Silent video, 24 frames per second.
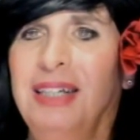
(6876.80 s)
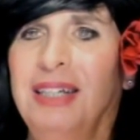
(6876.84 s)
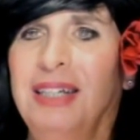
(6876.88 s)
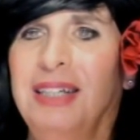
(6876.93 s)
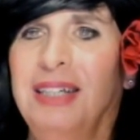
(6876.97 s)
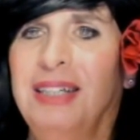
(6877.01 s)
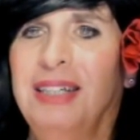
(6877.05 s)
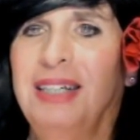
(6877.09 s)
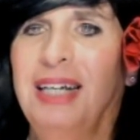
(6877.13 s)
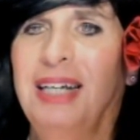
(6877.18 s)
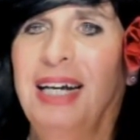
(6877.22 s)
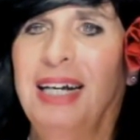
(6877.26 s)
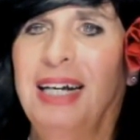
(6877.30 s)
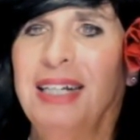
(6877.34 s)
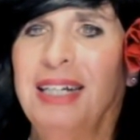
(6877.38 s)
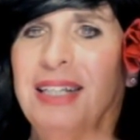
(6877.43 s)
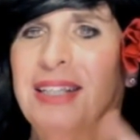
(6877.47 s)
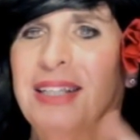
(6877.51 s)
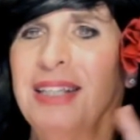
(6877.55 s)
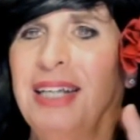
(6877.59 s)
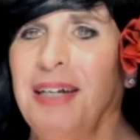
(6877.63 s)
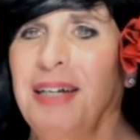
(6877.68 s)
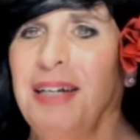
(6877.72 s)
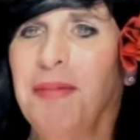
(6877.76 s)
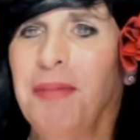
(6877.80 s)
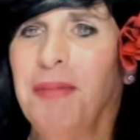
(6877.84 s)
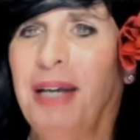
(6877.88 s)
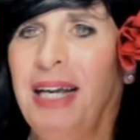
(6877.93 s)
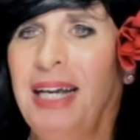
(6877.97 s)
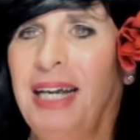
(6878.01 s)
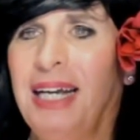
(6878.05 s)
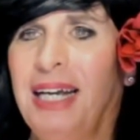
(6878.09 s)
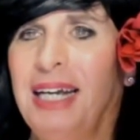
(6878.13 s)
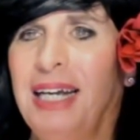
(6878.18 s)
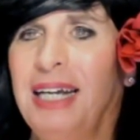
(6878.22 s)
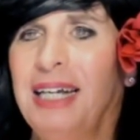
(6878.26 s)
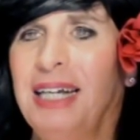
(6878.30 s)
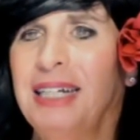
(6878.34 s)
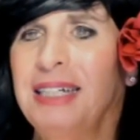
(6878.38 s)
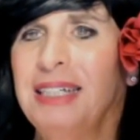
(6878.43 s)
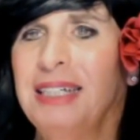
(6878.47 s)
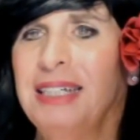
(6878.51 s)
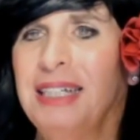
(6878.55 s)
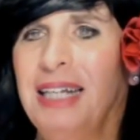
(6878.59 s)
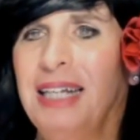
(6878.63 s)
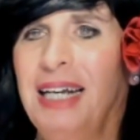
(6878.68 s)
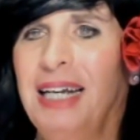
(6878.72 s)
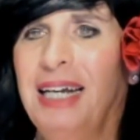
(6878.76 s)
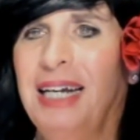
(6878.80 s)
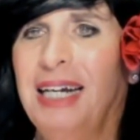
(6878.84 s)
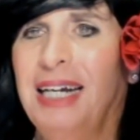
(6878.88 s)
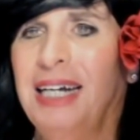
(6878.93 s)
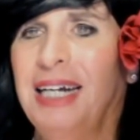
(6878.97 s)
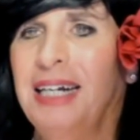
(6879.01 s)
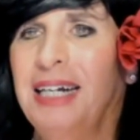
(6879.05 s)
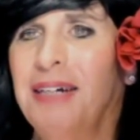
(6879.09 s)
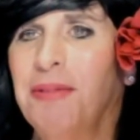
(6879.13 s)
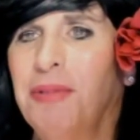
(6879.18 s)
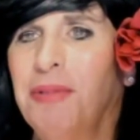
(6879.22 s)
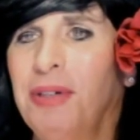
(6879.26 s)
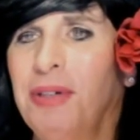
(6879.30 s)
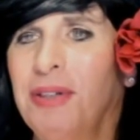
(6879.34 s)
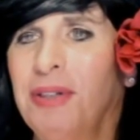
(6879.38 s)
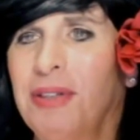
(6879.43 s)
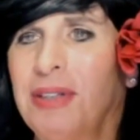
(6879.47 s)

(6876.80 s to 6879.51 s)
Yeah, The Thin Man. Yeah, with